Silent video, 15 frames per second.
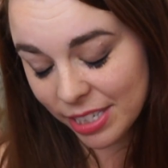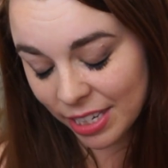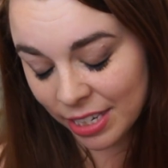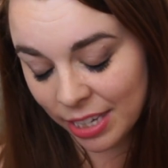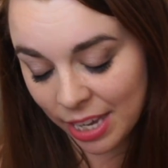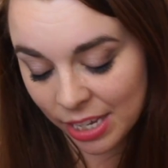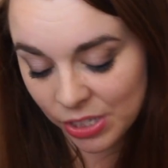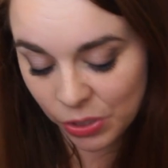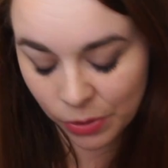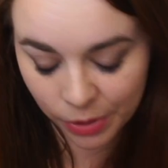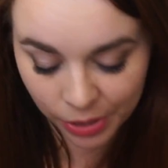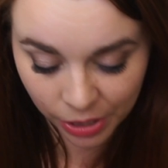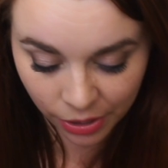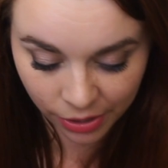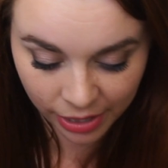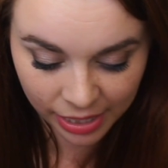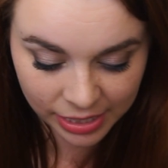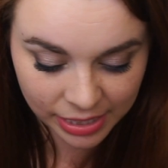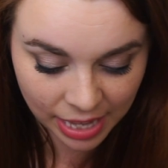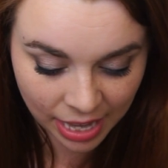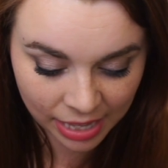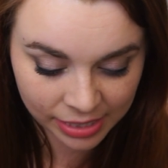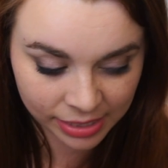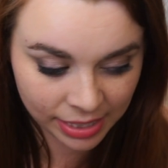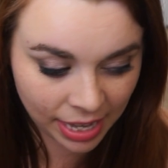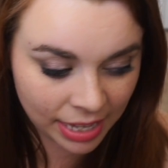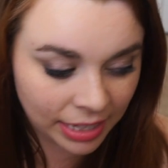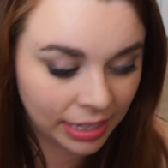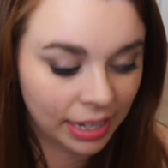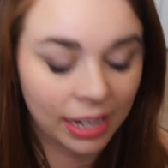in case you are curious, as
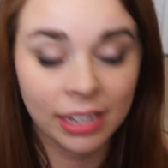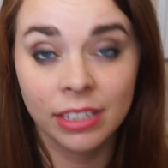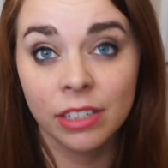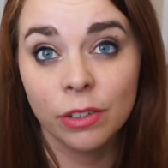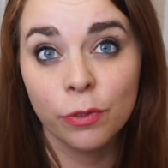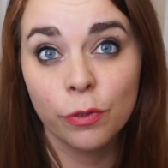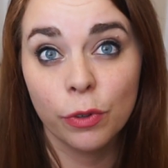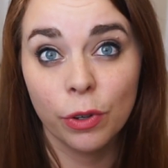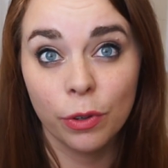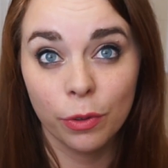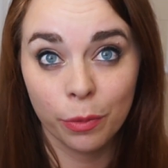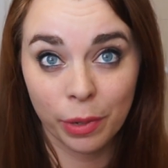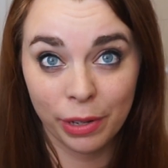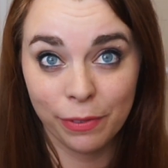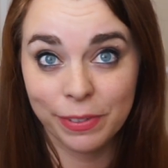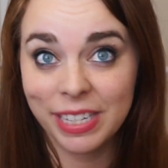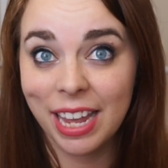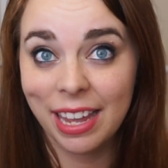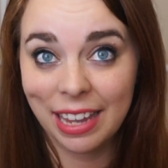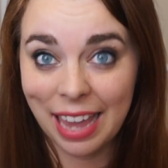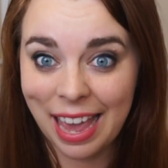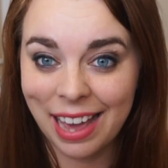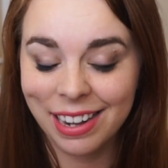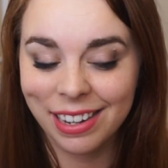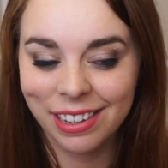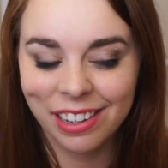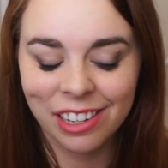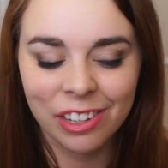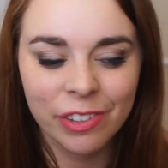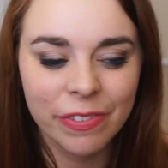any kind of reef tank
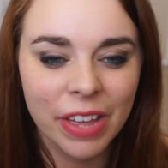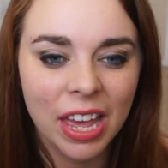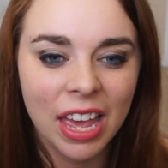additive.